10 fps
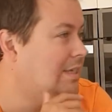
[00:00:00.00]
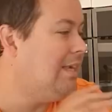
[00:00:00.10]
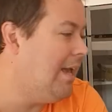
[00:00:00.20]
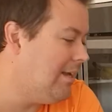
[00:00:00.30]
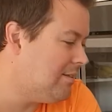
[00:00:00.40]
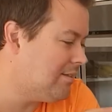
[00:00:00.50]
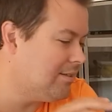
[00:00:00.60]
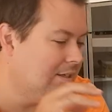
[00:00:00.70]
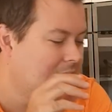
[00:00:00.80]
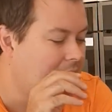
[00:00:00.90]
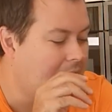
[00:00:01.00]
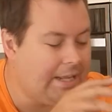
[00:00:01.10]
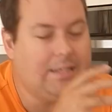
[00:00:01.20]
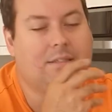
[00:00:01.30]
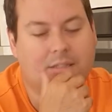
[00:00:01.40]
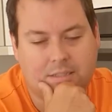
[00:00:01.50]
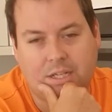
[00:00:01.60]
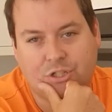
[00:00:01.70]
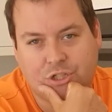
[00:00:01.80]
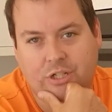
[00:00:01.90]
Yes, it is
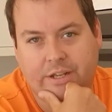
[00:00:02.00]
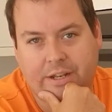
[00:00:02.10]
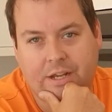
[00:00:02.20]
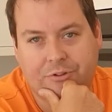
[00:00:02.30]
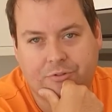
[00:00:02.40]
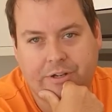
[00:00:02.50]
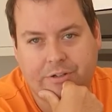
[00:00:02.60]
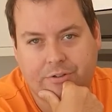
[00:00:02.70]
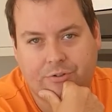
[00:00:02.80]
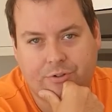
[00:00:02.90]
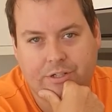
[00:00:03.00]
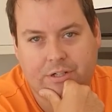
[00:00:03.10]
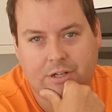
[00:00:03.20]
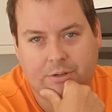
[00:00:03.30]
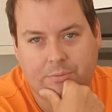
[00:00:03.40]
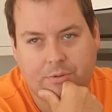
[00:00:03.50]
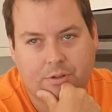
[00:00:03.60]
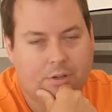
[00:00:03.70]
essentially another Ender 3 clone.